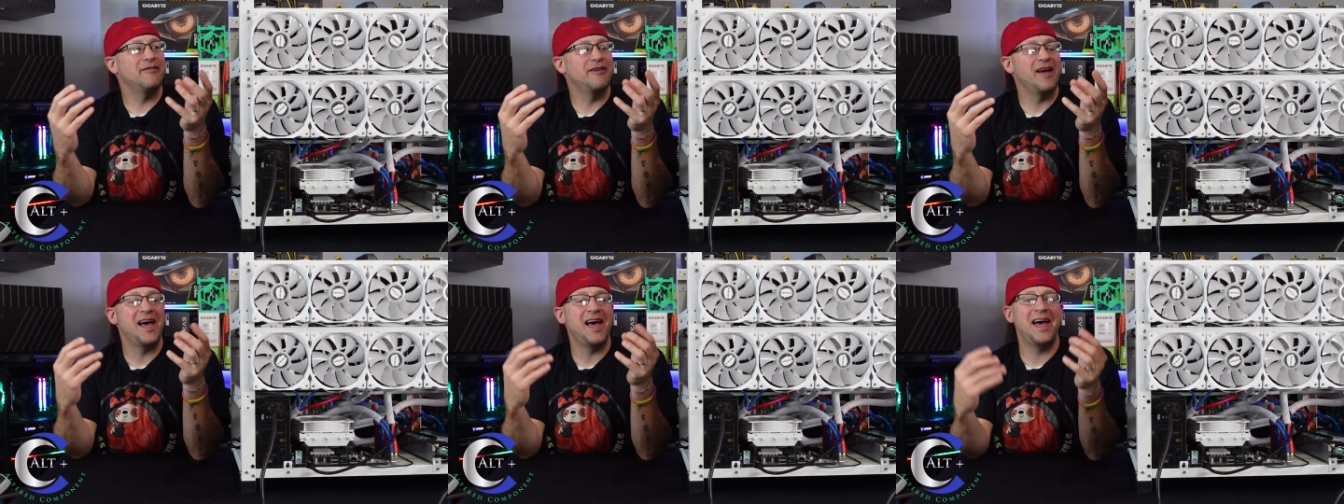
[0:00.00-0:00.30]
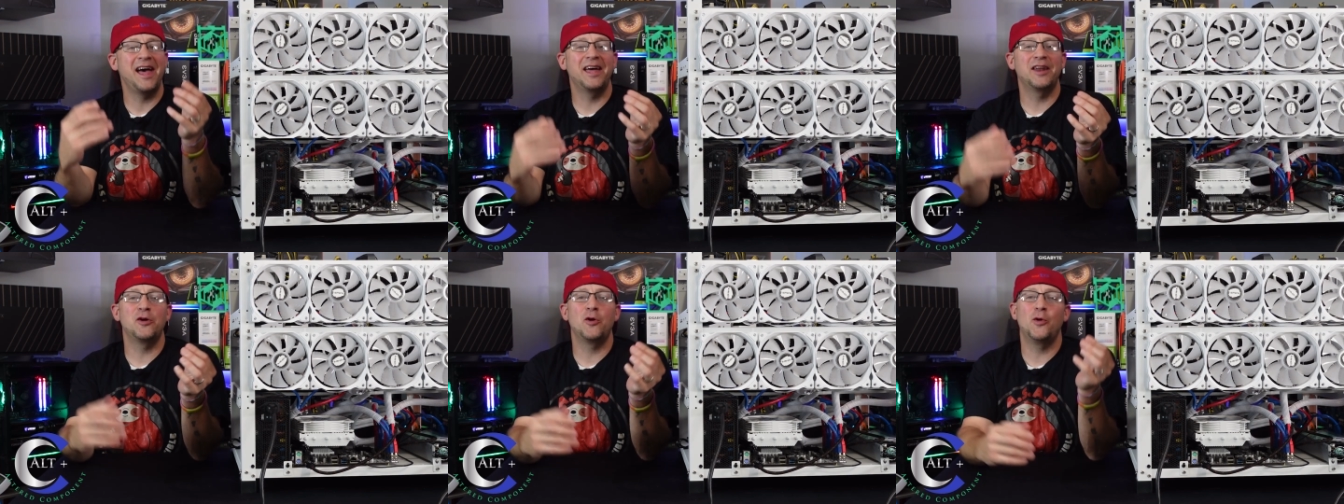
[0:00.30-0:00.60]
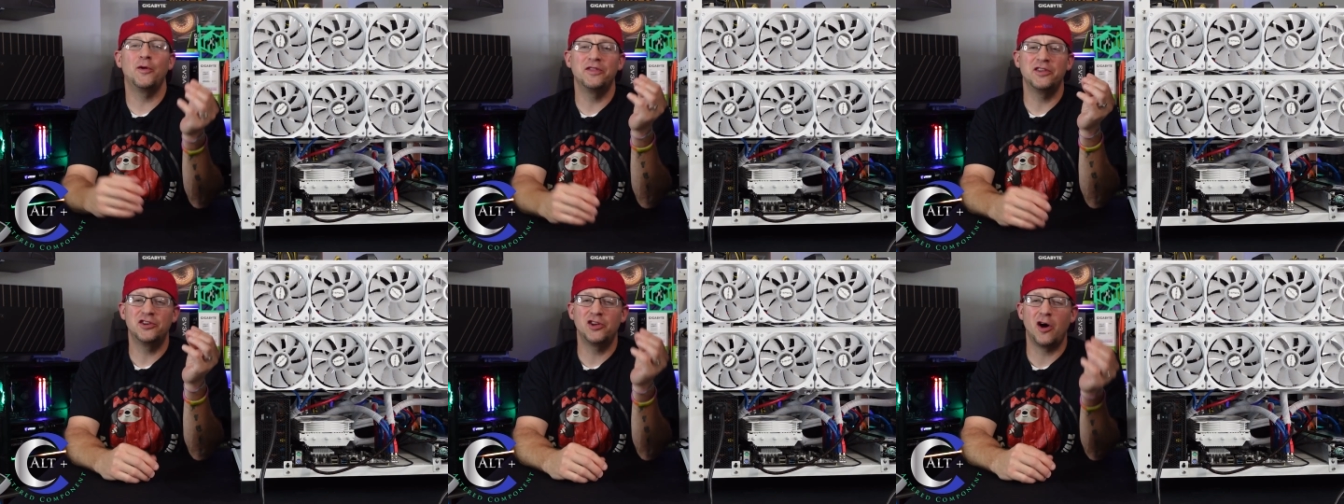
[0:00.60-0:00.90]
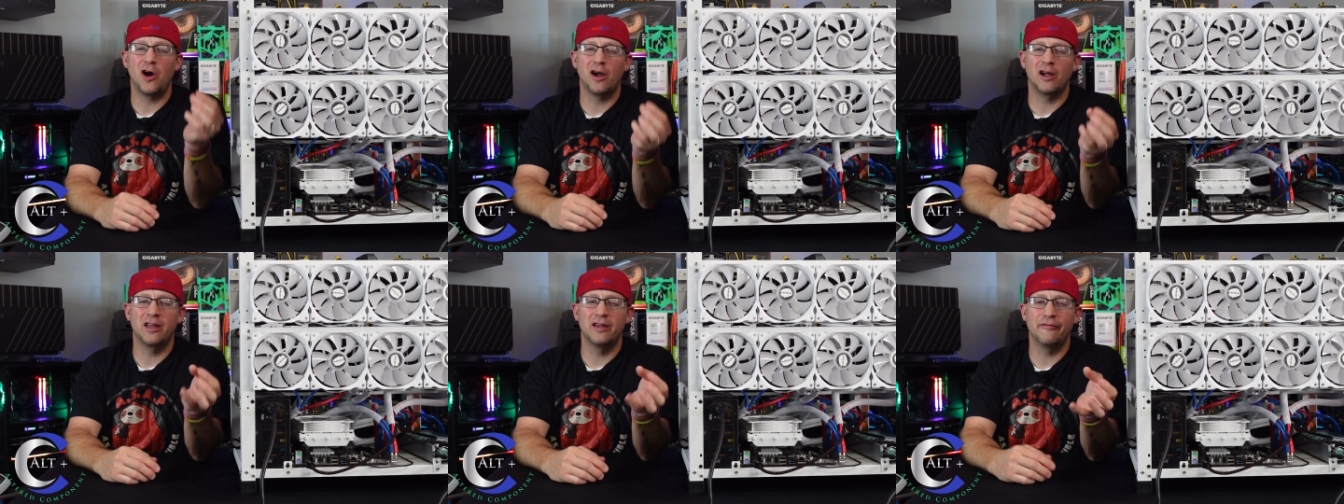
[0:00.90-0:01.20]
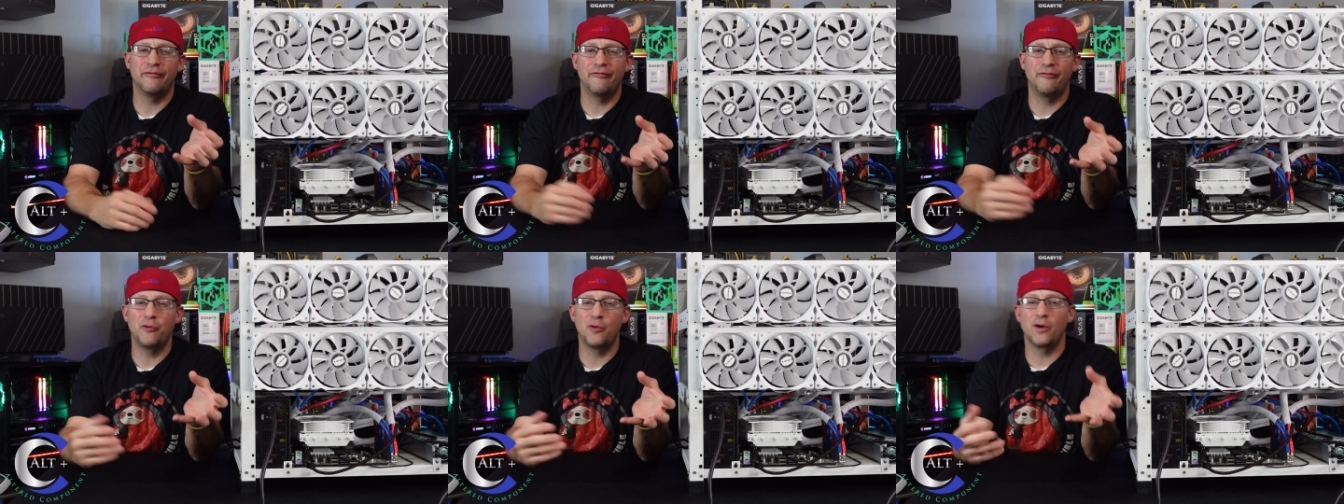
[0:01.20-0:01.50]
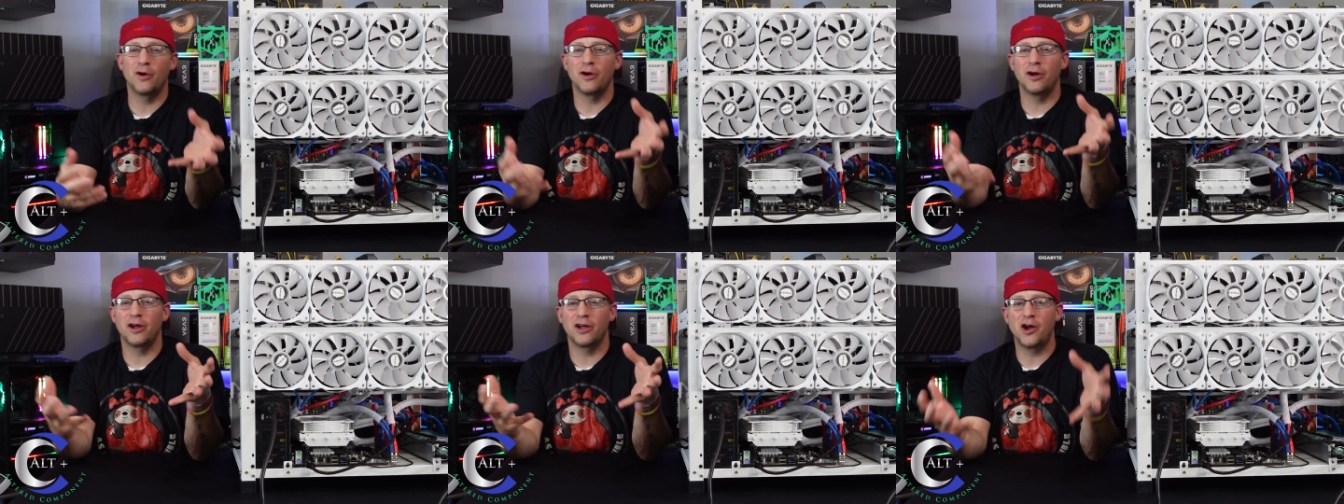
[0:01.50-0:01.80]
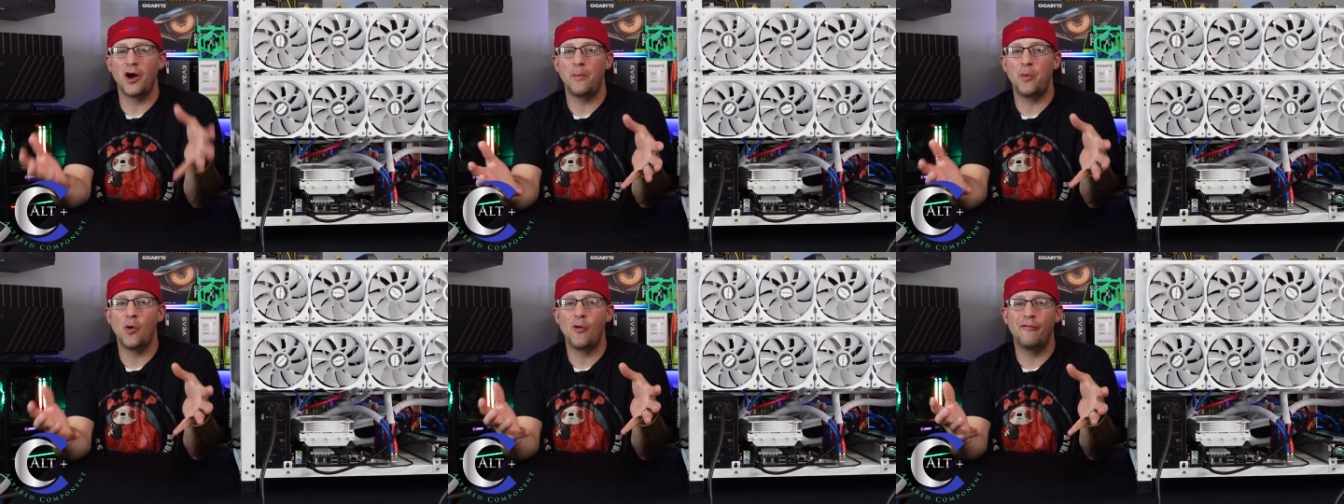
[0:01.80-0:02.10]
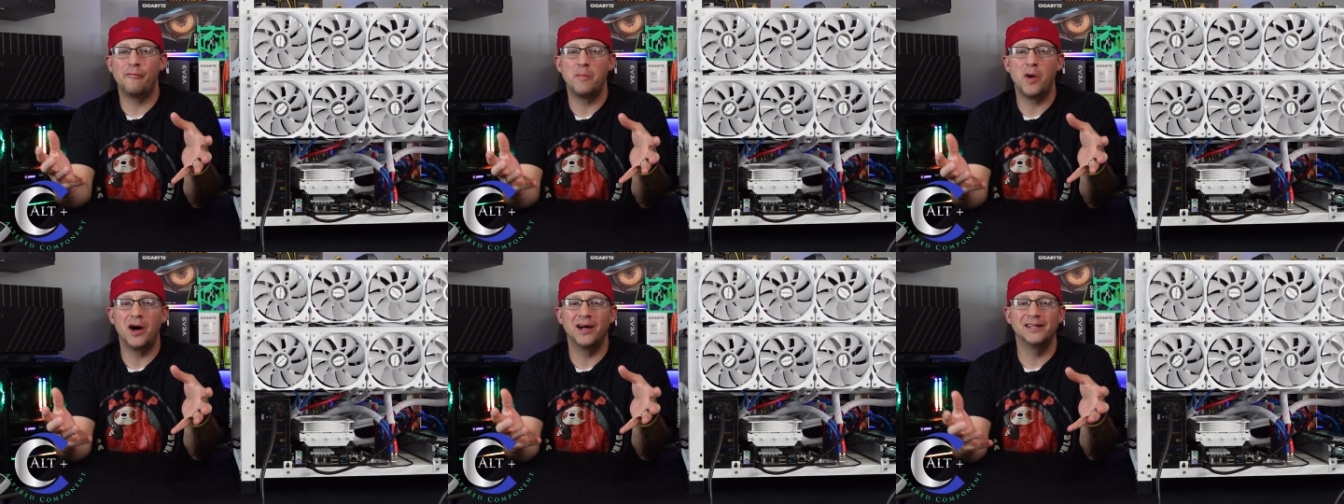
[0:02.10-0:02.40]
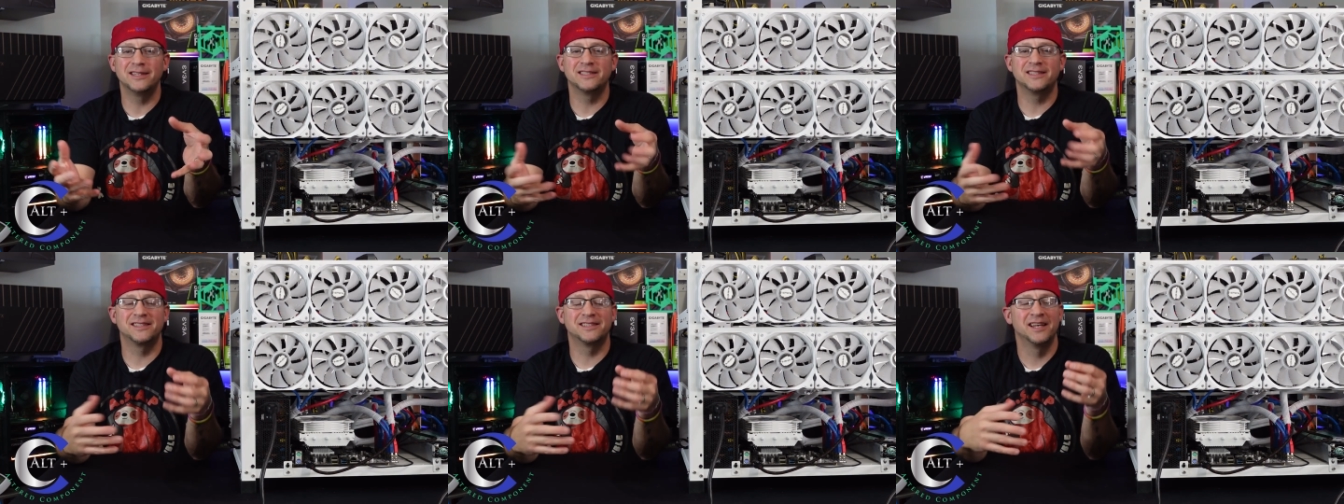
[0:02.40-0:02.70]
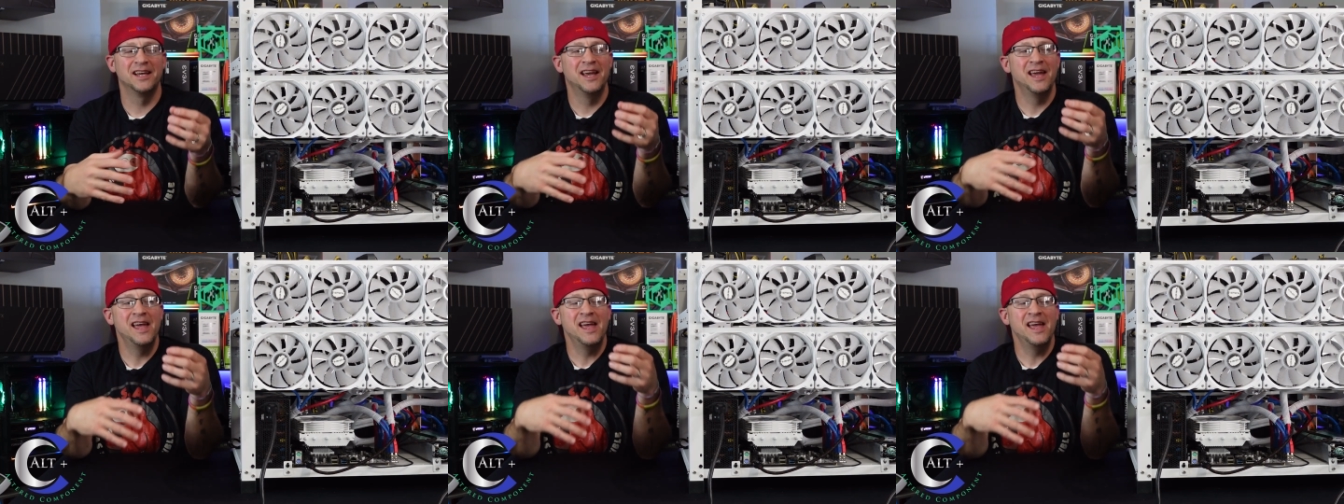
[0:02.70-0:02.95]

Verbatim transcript: had on the docket for a couple of months.